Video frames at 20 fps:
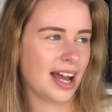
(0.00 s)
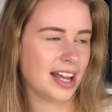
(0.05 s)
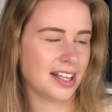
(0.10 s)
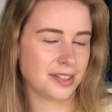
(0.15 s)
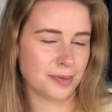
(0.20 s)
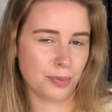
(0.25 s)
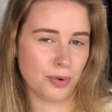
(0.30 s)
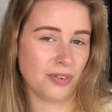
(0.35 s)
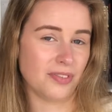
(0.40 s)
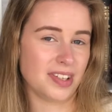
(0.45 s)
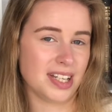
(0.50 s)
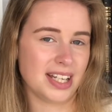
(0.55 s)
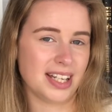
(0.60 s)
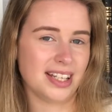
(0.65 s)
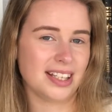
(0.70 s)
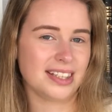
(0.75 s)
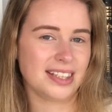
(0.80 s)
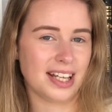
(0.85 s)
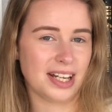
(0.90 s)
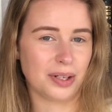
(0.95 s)
as a
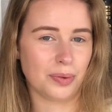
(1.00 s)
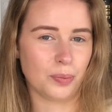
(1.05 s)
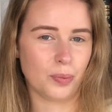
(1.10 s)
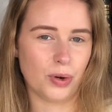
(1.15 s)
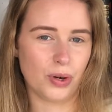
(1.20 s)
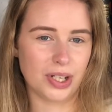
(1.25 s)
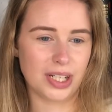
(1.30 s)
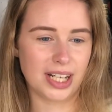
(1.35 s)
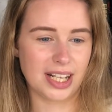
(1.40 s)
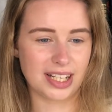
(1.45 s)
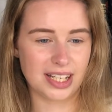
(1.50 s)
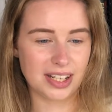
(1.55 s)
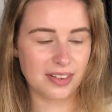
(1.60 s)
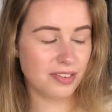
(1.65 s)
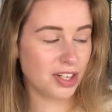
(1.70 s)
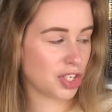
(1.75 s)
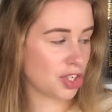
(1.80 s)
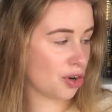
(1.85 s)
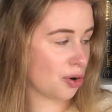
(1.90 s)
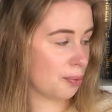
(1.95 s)
movie than it would a
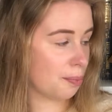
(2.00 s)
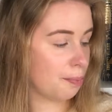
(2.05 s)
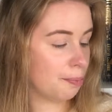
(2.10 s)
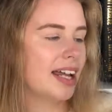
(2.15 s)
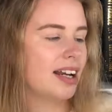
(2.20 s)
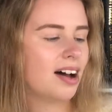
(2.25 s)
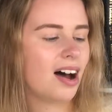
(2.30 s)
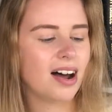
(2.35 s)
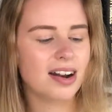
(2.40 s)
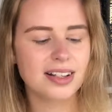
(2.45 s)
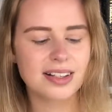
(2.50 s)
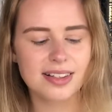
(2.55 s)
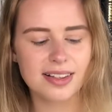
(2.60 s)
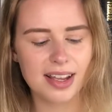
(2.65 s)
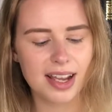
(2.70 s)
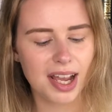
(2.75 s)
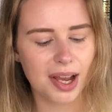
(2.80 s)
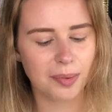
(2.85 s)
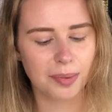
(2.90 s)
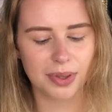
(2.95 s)
TV show. And
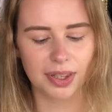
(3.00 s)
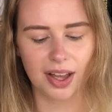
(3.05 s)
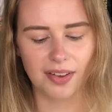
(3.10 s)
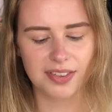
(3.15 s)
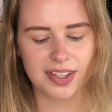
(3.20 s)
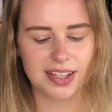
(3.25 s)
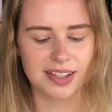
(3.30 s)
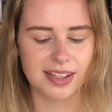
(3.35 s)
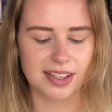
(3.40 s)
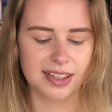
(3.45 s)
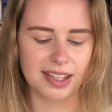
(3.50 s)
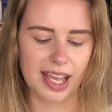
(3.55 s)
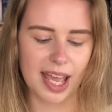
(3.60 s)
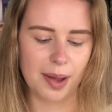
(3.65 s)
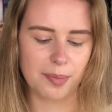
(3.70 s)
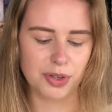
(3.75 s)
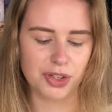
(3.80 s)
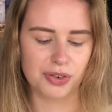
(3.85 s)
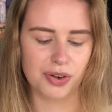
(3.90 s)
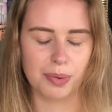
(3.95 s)
honestly, I would love to see the
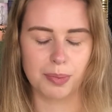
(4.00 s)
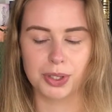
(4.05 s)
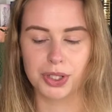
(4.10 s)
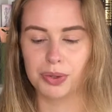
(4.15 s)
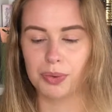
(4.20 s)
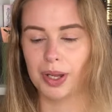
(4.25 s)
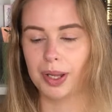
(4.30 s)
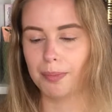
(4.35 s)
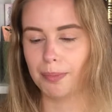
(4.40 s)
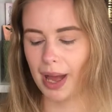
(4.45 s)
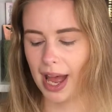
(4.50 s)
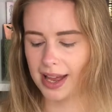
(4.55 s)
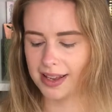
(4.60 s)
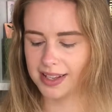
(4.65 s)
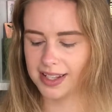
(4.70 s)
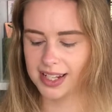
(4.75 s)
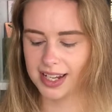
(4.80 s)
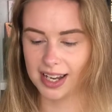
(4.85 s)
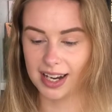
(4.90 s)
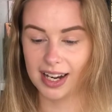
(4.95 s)
chemistry between
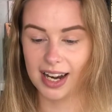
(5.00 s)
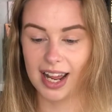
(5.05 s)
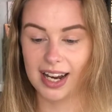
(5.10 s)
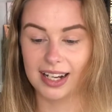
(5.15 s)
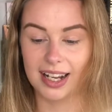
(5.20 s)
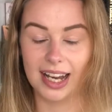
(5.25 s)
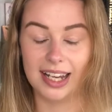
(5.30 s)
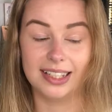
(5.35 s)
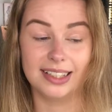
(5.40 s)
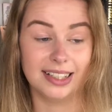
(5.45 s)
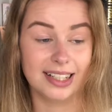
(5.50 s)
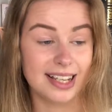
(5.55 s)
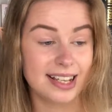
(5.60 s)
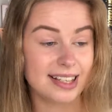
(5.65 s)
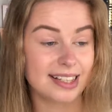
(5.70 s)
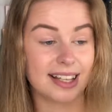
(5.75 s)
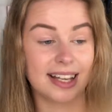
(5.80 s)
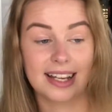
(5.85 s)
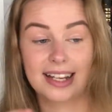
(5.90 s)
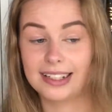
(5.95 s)
Bastian and
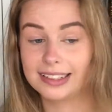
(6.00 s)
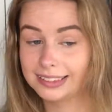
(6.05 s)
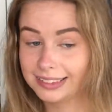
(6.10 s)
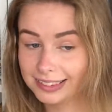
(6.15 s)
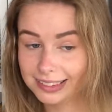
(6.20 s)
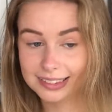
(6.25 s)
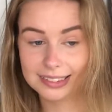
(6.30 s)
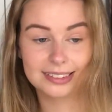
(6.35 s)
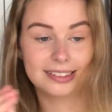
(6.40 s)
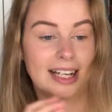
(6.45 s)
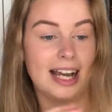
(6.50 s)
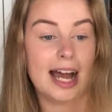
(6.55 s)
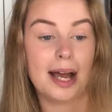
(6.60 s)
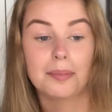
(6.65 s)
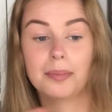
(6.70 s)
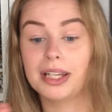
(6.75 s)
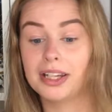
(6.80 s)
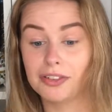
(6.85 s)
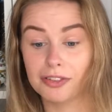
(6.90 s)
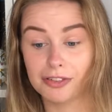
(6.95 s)
Eilis. Like,
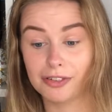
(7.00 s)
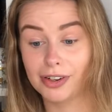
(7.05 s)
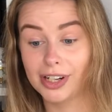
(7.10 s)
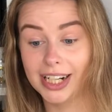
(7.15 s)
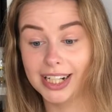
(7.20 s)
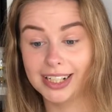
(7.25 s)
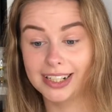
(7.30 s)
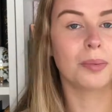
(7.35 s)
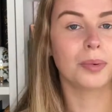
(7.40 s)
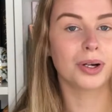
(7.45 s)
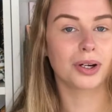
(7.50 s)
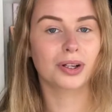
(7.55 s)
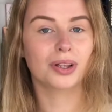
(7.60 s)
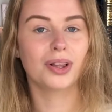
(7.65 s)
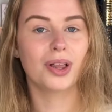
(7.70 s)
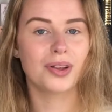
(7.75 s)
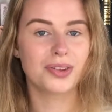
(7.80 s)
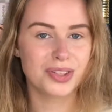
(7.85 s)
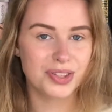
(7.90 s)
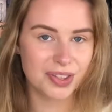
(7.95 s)
I'm here for it. We're
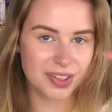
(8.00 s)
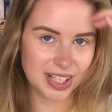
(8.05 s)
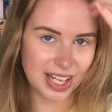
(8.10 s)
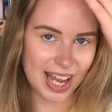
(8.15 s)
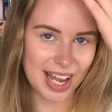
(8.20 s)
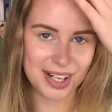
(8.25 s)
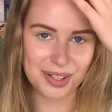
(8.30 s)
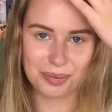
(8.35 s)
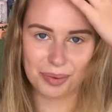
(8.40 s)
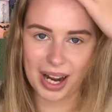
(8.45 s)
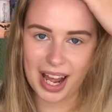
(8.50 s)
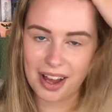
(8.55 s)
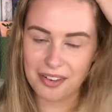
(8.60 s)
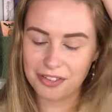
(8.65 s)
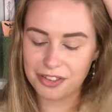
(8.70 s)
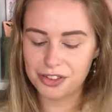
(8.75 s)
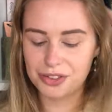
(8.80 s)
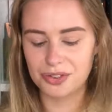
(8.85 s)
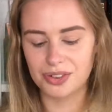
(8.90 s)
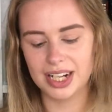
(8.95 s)
close to the end. We
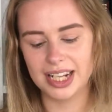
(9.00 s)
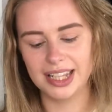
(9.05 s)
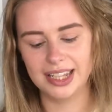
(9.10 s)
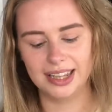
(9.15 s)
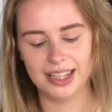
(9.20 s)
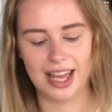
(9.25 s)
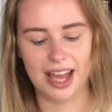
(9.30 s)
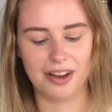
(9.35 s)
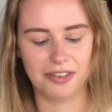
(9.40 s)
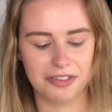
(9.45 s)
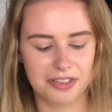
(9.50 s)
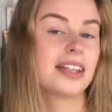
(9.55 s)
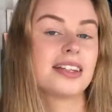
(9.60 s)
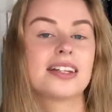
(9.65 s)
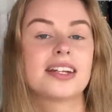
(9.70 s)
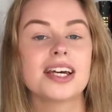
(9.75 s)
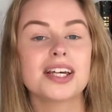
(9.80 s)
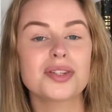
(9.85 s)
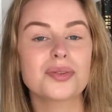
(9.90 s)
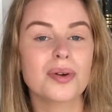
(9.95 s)
have 3 left. And
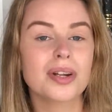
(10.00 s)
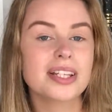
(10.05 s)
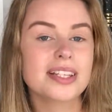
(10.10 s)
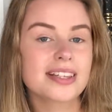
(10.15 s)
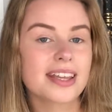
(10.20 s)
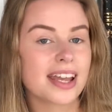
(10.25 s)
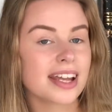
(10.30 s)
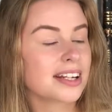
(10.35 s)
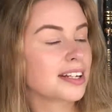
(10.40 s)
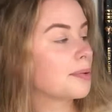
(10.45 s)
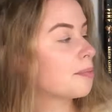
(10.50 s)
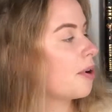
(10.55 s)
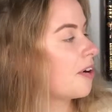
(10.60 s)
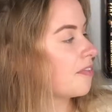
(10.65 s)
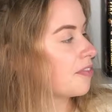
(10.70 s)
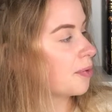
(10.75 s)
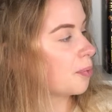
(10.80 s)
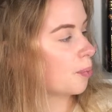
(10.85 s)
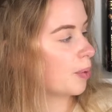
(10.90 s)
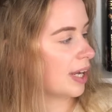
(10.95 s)
the next one is Kingdom
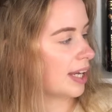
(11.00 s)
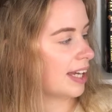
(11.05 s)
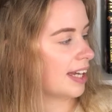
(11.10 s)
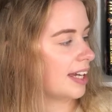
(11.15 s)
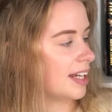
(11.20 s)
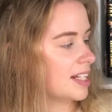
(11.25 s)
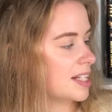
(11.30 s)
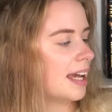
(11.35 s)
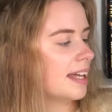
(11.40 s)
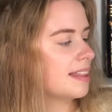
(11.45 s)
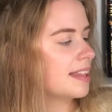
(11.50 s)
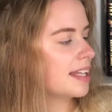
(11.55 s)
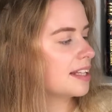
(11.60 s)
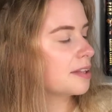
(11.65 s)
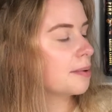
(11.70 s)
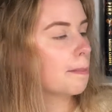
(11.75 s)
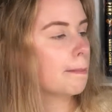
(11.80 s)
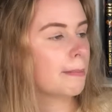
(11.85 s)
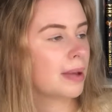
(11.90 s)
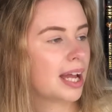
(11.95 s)
of the Wicked. I think
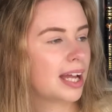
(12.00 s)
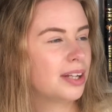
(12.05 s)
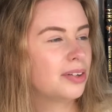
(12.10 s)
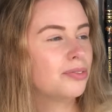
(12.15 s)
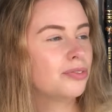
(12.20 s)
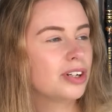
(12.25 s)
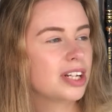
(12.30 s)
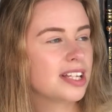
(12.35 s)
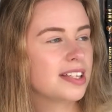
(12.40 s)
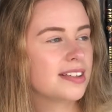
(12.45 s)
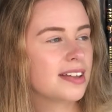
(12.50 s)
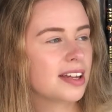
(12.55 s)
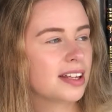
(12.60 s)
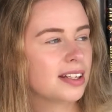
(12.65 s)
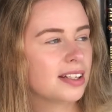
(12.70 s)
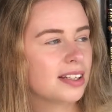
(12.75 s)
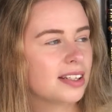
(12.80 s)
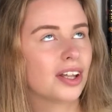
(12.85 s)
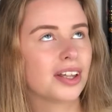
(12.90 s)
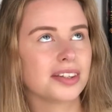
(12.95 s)
the main
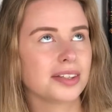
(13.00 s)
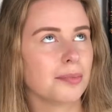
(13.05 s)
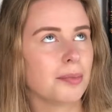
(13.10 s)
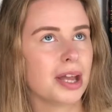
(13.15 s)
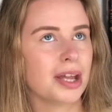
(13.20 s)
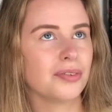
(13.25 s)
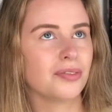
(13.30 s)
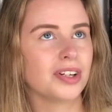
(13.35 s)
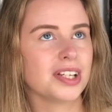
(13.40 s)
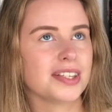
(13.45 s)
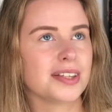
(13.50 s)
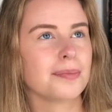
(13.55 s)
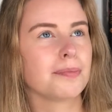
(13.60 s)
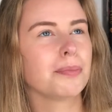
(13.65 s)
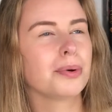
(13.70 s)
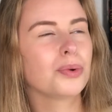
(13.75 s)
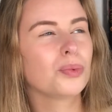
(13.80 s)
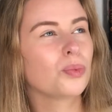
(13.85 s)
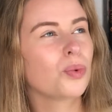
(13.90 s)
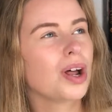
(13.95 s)
reason, not the main reason,
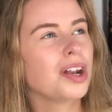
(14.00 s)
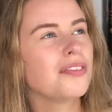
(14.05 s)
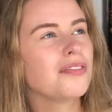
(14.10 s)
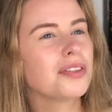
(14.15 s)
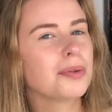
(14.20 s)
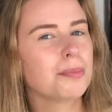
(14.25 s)
but one of the